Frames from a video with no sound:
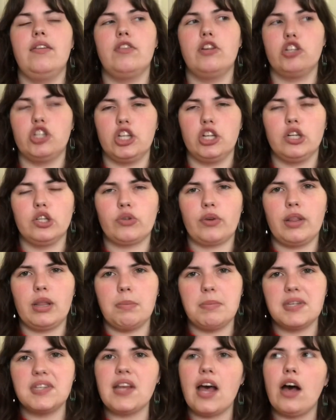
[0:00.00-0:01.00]
the children
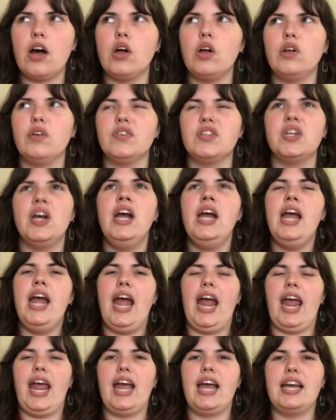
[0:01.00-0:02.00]
themselves,
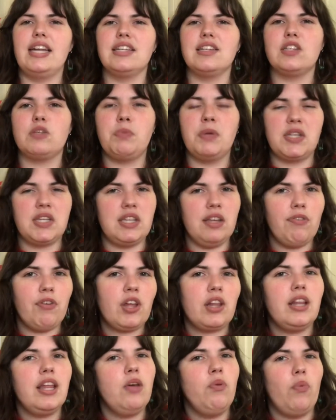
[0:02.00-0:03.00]
and
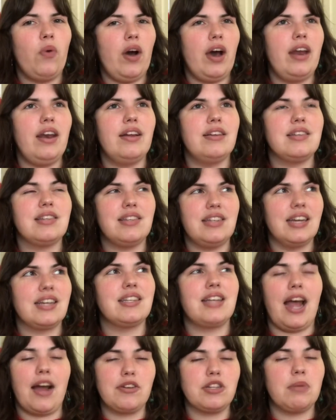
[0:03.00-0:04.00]
specifically what
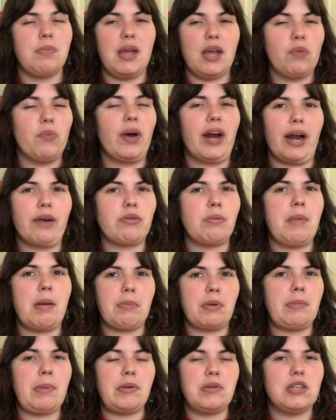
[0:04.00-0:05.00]
sticks out to me and what I
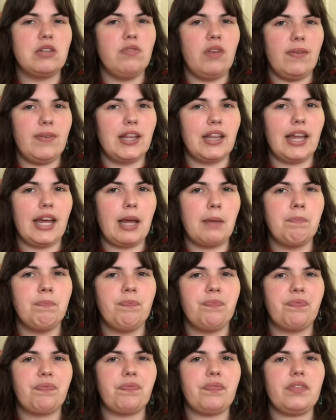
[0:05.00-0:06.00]
remember most vividly
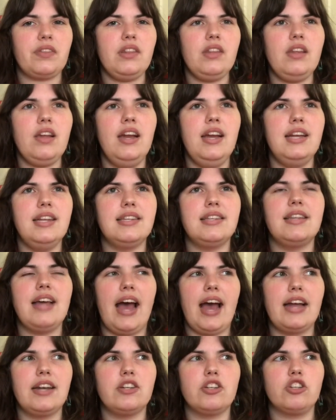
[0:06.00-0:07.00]
is
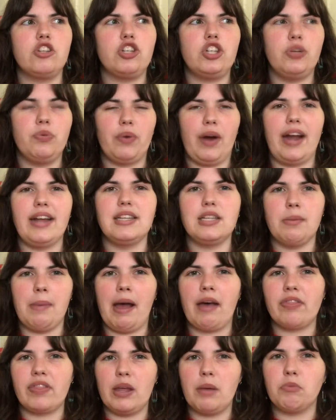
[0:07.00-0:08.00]
that she writes
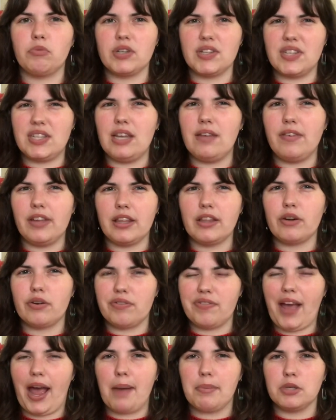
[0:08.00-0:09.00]
about them receiving their
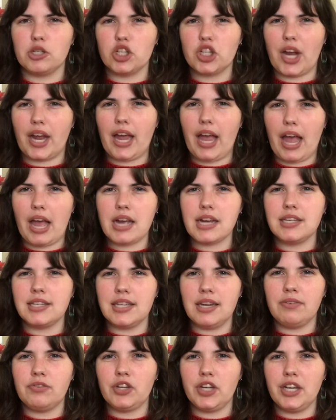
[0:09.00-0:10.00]
Fabergé
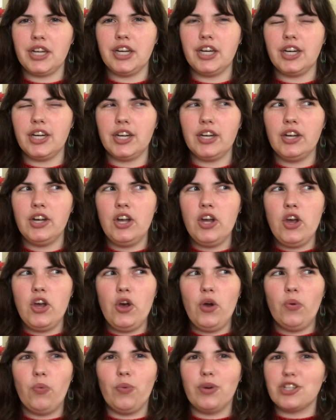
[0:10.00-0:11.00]
eggs every year,
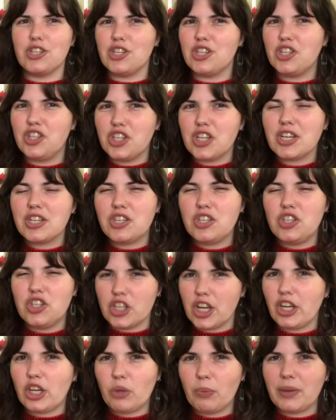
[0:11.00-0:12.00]
which is just
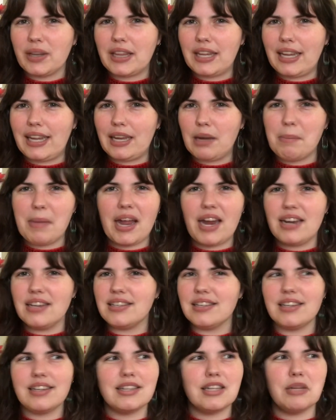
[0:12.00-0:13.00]
genuinely
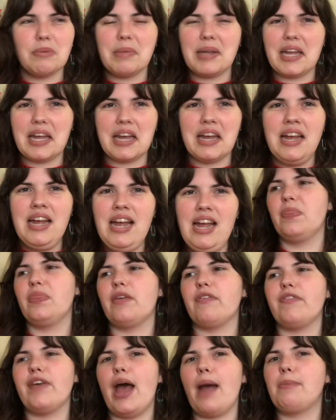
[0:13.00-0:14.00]
amazing to me.
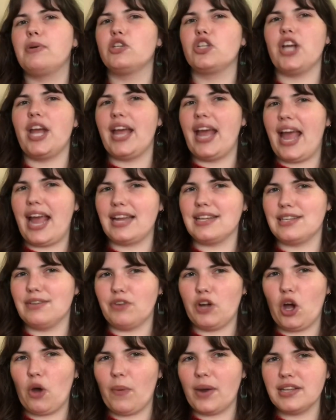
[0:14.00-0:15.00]
The Fabergé eggs have
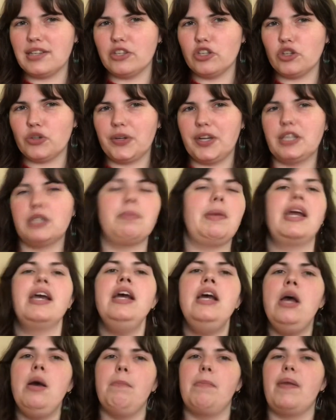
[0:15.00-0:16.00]
always intrigued me,
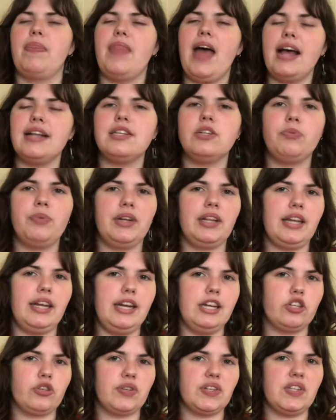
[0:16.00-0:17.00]
but that's a really
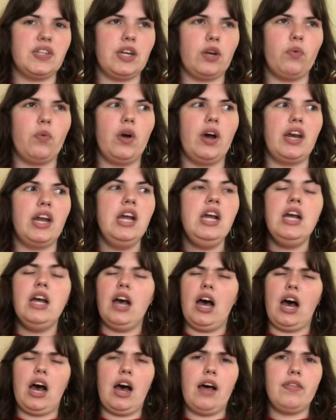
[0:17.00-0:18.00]
interesting one.
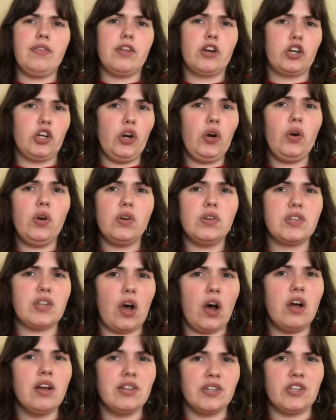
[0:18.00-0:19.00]
The girls
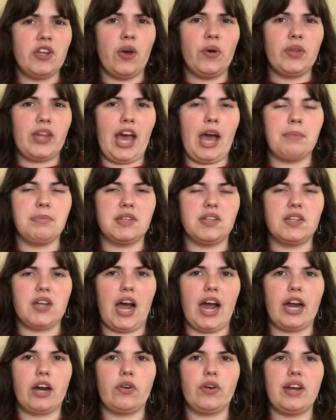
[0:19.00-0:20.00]
also kept
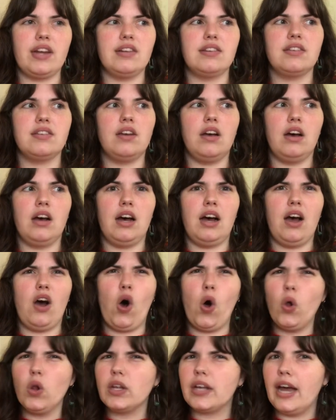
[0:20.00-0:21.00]
diaries.
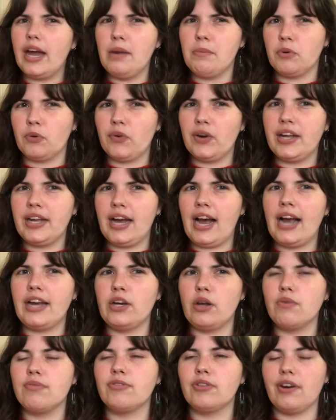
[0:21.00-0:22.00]
Olga and Maria, I
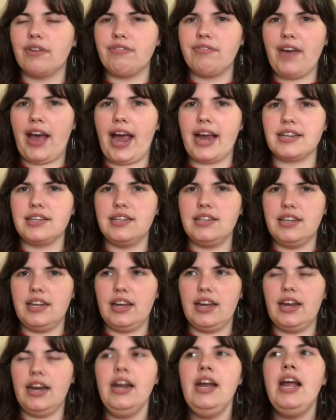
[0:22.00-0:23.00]
know for a fact,
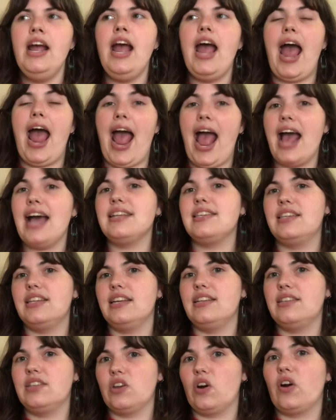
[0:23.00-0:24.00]
did, as
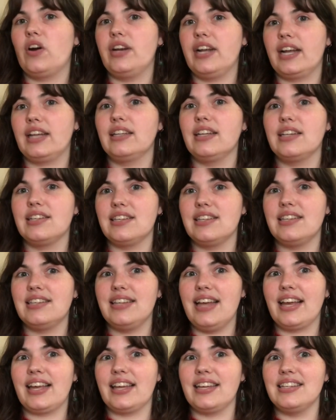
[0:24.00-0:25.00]
did Tsar Nicholas
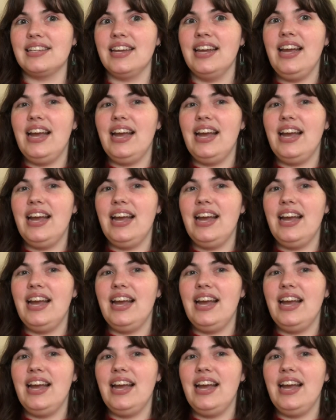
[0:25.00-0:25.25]
II.